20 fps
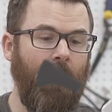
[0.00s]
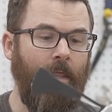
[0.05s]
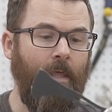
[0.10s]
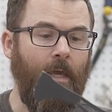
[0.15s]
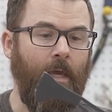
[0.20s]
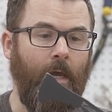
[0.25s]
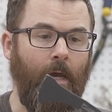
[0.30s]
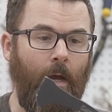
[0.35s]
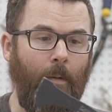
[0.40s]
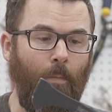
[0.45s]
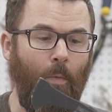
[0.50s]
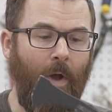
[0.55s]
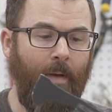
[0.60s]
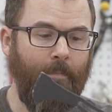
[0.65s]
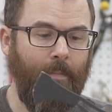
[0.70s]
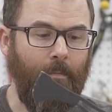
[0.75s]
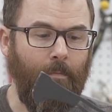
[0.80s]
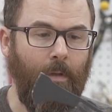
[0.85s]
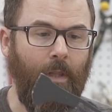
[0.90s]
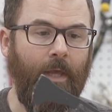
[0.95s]
The um,
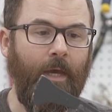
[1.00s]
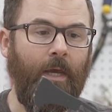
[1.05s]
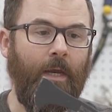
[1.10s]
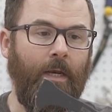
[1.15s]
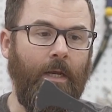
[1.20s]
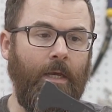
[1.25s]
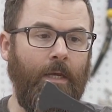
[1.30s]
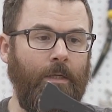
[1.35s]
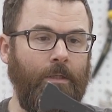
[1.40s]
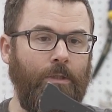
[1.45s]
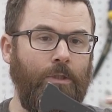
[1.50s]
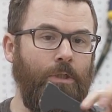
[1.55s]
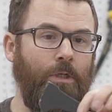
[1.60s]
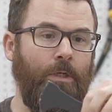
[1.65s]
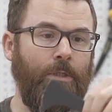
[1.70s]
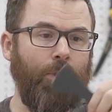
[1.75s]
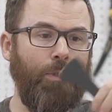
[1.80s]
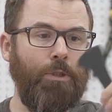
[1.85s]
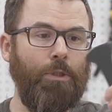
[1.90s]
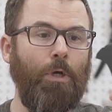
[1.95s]
weapon blade is
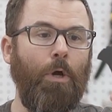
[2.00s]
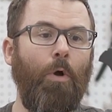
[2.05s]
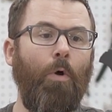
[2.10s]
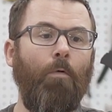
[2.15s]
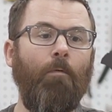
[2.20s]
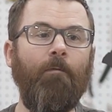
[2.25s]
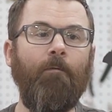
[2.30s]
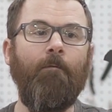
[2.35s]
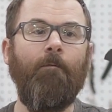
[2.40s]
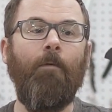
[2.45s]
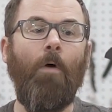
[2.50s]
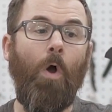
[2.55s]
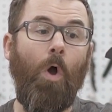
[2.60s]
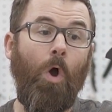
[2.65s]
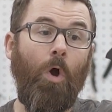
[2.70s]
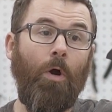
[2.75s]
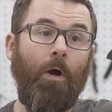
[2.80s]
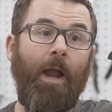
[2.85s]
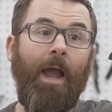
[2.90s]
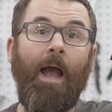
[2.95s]
just so
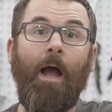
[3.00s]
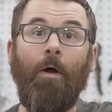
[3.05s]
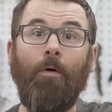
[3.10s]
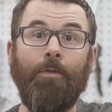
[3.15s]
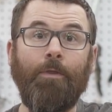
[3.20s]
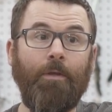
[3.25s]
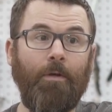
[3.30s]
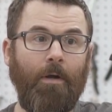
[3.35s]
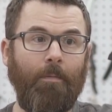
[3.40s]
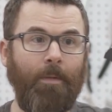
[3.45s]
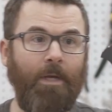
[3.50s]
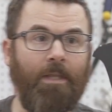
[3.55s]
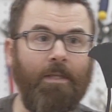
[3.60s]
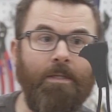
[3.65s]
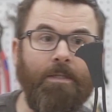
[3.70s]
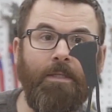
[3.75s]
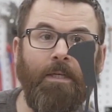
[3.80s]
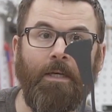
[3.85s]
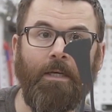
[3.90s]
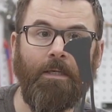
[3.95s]
far out there. I mean,
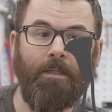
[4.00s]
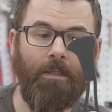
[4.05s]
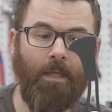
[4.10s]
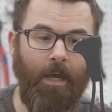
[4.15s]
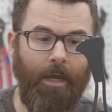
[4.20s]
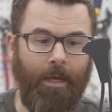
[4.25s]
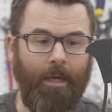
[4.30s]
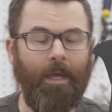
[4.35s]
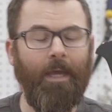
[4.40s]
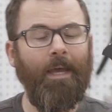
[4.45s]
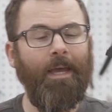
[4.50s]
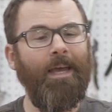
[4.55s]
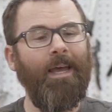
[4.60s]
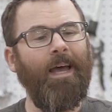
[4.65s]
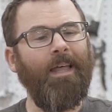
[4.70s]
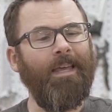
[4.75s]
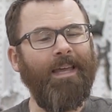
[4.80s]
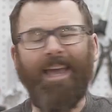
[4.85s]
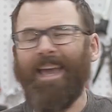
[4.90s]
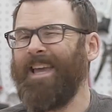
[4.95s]
this thing is like,
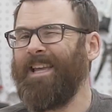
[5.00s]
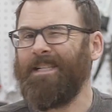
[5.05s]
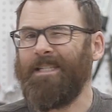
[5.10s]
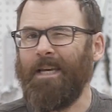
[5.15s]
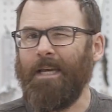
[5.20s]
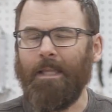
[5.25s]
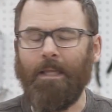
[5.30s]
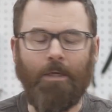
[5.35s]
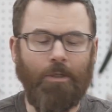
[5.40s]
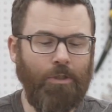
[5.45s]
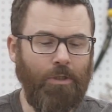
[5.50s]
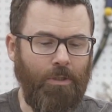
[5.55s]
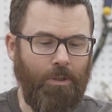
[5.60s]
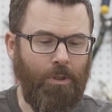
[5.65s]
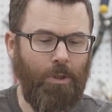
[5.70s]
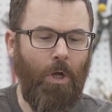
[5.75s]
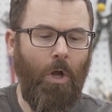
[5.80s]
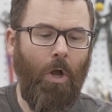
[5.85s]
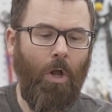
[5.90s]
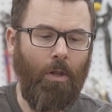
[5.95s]
I think 18 inches
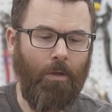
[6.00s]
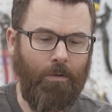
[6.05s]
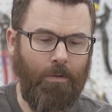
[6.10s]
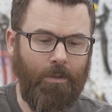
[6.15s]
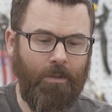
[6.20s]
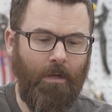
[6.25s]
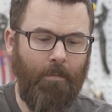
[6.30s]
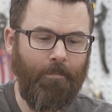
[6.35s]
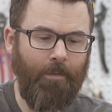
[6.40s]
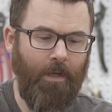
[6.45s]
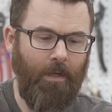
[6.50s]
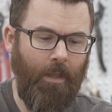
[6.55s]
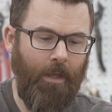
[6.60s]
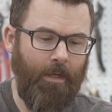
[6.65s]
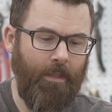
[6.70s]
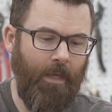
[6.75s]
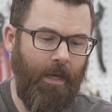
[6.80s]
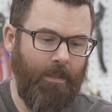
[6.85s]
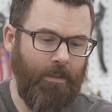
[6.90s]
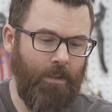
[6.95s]
tall or something
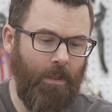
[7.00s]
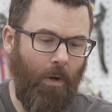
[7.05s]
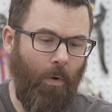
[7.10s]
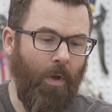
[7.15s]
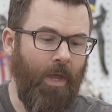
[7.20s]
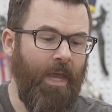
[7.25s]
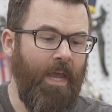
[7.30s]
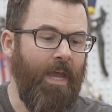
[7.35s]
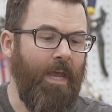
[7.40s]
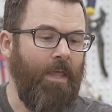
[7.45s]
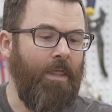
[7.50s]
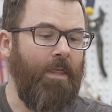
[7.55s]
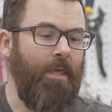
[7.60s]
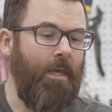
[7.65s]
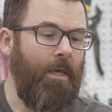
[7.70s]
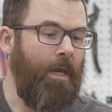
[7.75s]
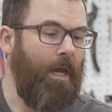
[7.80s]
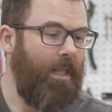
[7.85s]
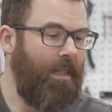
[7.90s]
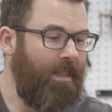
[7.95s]
like that. So
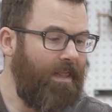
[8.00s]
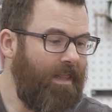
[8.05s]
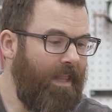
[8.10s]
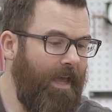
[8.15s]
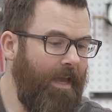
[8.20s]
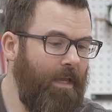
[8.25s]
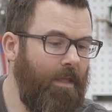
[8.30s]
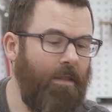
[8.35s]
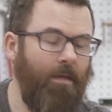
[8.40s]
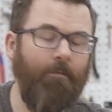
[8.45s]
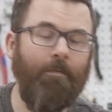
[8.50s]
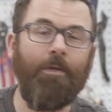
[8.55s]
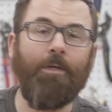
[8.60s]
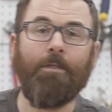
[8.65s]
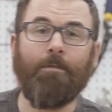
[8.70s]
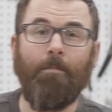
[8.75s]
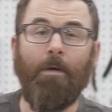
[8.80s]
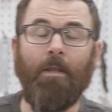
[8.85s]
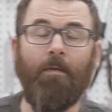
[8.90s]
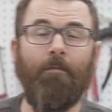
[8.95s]
the length of
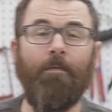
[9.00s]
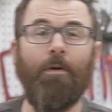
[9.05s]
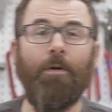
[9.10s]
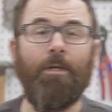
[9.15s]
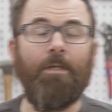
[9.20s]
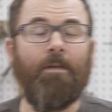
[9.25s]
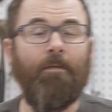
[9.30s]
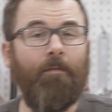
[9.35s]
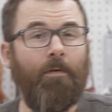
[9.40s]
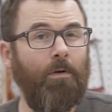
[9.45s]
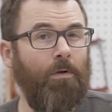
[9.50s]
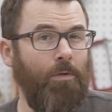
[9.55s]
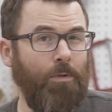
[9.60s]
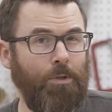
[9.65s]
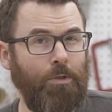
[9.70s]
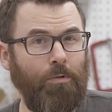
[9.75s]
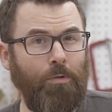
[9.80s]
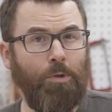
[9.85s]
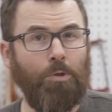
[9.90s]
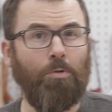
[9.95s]
this made it very difficult
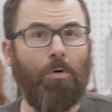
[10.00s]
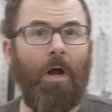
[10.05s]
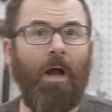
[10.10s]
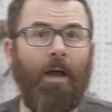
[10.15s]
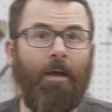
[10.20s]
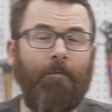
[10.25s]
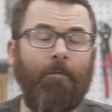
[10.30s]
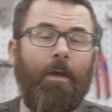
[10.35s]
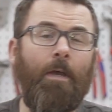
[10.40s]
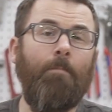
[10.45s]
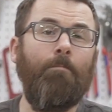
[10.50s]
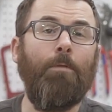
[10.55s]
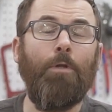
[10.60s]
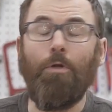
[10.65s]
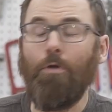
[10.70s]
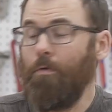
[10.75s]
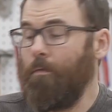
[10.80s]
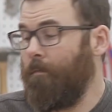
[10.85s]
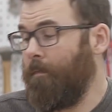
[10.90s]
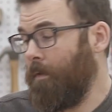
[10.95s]
to drive and
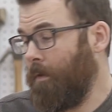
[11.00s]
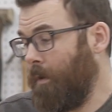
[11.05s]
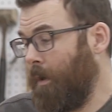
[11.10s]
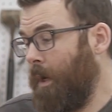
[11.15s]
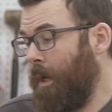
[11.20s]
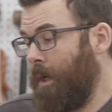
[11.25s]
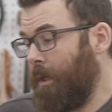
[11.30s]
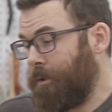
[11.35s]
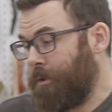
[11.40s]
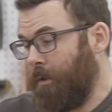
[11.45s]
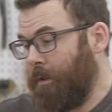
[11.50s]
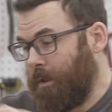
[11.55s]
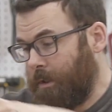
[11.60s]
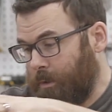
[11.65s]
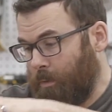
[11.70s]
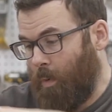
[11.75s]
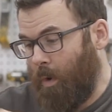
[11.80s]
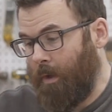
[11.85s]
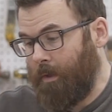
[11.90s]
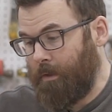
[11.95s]
maneuver. So
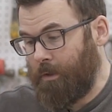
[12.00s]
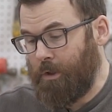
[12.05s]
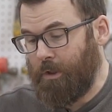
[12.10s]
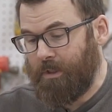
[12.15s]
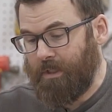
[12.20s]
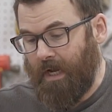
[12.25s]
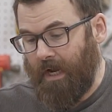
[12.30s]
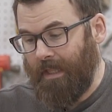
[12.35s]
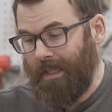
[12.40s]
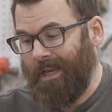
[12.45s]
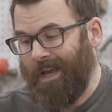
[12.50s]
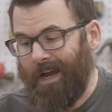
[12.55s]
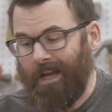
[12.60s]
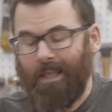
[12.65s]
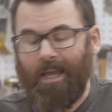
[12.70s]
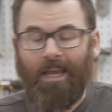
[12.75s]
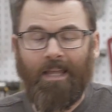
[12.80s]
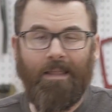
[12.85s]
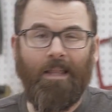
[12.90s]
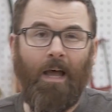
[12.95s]
this one just kind of
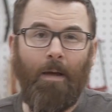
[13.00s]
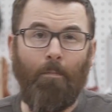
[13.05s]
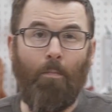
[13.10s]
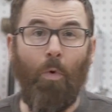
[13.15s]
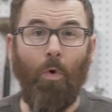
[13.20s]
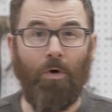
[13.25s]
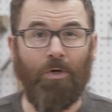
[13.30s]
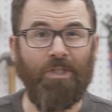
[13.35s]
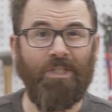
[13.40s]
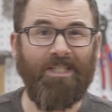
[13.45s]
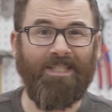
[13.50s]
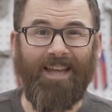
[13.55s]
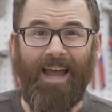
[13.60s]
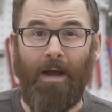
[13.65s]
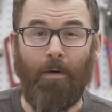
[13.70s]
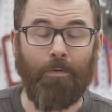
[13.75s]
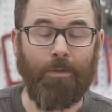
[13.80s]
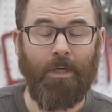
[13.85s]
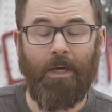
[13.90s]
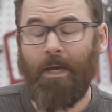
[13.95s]
got a lot more
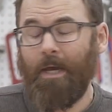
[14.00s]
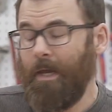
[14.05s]
stout.